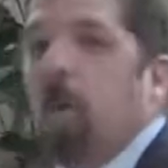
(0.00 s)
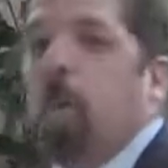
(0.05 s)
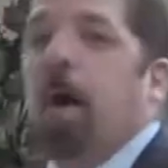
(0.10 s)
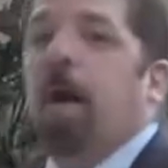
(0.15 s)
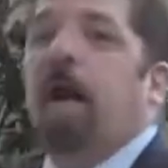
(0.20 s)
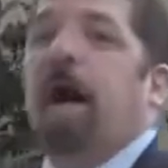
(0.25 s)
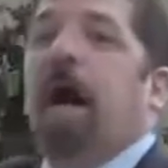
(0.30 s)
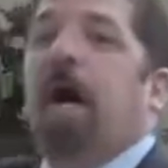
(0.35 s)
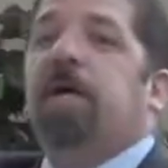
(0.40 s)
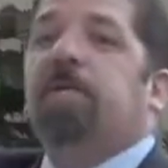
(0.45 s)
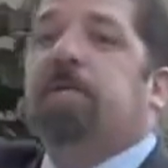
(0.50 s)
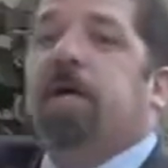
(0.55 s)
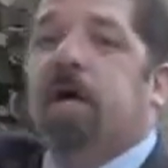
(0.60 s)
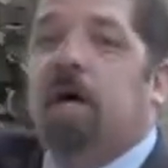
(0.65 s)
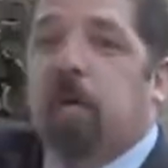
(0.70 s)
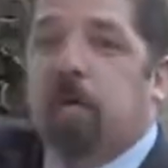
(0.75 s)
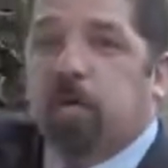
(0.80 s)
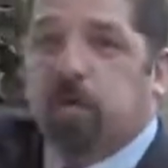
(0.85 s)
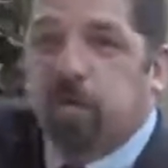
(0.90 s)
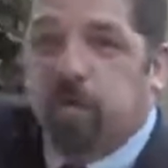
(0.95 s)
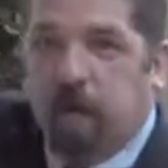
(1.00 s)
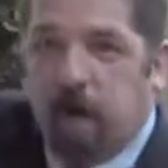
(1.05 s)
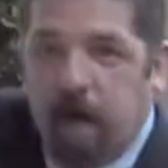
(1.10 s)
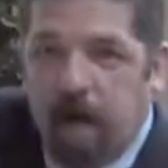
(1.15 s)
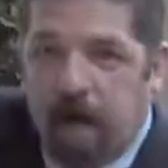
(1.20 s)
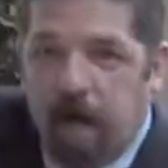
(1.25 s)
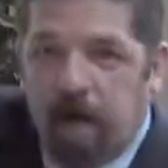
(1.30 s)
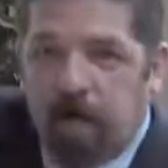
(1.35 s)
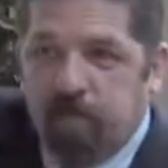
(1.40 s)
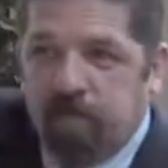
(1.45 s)
what Isaiah was
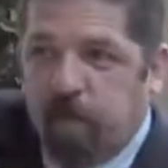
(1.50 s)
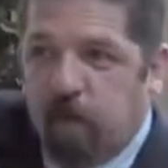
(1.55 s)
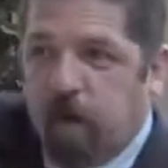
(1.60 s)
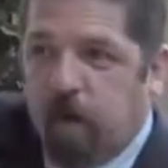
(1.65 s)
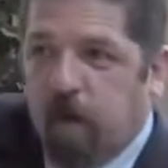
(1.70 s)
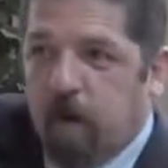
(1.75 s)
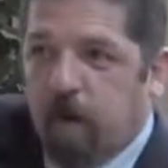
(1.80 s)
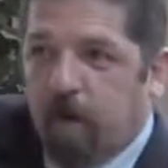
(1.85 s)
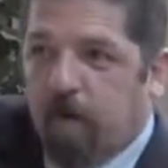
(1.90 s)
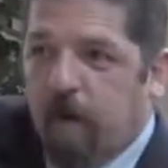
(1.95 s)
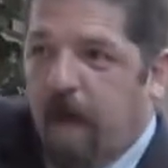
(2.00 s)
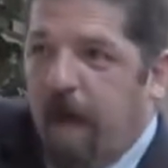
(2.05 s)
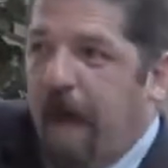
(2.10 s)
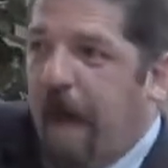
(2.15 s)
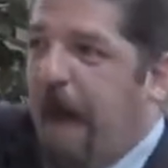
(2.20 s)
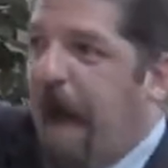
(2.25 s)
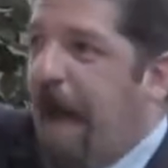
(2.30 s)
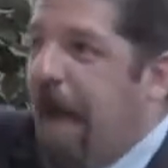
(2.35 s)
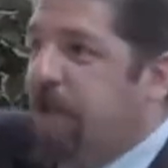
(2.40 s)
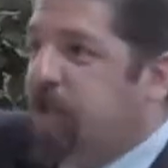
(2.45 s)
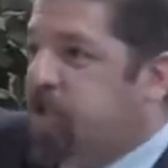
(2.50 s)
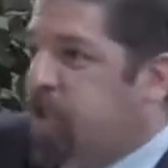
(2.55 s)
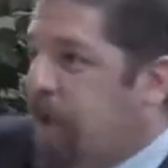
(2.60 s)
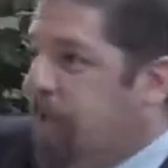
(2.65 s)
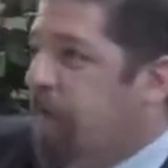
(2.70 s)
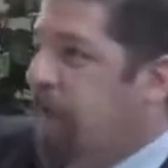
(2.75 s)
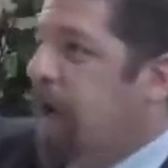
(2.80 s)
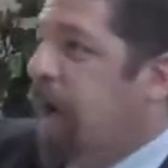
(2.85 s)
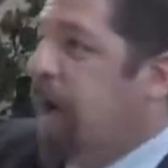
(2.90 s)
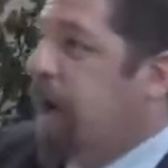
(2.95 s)
praying for, as
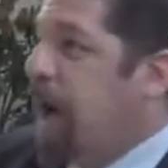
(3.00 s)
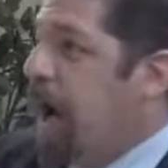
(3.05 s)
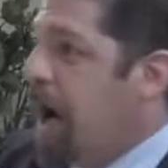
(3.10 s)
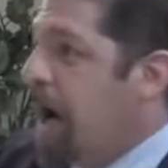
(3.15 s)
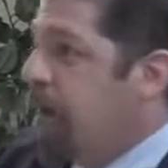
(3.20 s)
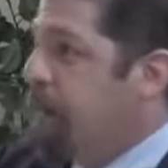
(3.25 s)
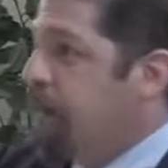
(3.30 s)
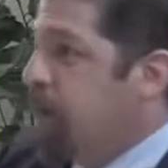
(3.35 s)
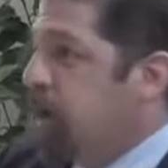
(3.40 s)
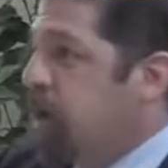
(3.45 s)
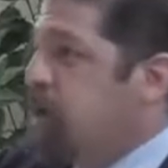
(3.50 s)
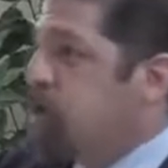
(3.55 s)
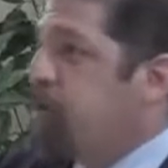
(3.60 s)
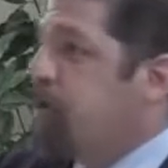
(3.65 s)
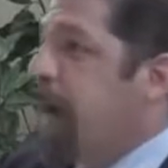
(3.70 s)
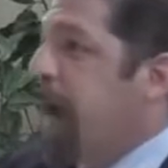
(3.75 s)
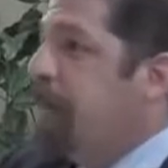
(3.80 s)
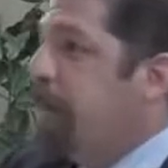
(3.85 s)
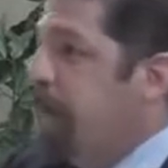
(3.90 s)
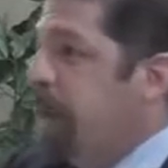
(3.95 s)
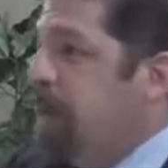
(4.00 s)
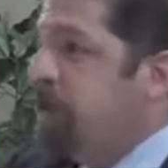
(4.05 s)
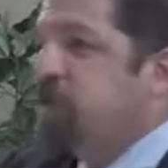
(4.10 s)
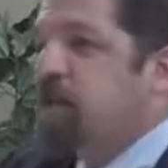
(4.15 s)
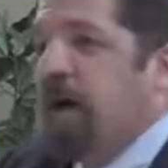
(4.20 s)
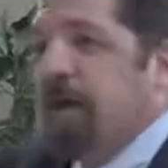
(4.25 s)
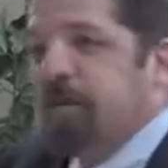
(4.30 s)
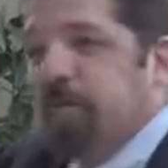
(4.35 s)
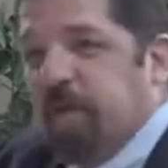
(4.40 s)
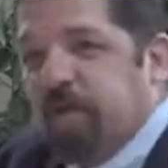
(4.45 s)
something accomplished by means
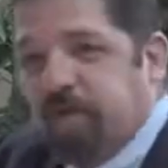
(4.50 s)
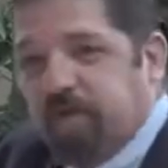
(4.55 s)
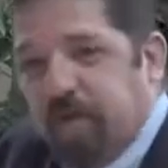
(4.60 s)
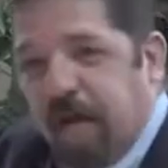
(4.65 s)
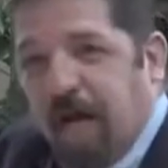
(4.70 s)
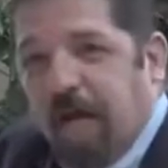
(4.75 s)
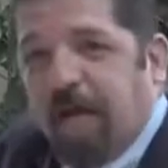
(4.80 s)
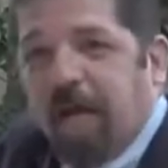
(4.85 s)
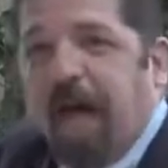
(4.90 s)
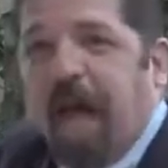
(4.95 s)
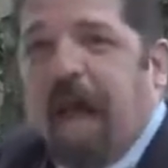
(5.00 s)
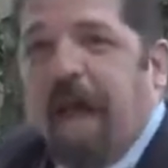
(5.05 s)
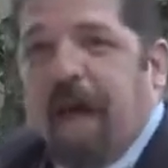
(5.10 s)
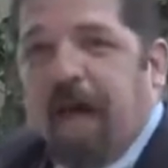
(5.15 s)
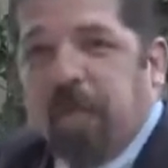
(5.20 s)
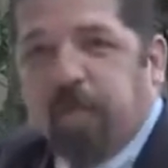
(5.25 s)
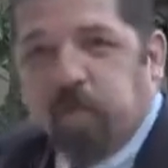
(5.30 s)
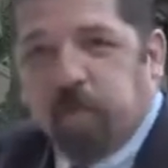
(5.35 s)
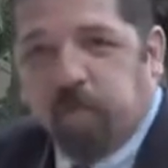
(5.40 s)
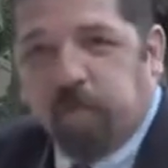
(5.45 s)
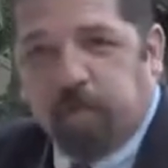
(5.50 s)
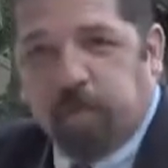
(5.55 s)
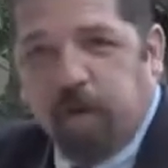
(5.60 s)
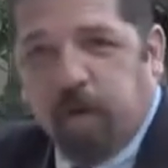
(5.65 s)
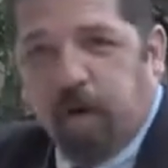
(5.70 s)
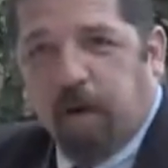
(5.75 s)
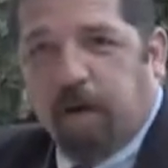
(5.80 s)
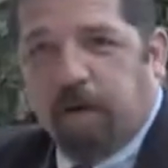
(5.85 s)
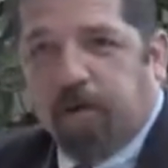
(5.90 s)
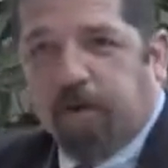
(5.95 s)
of the Son and the
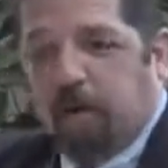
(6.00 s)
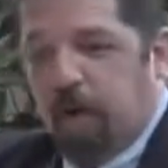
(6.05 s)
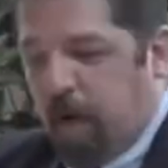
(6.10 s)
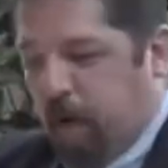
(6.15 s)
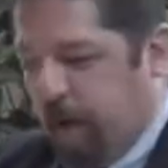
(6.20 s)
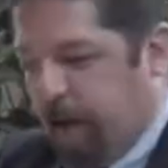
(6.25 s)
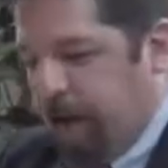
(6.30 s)
Spirit.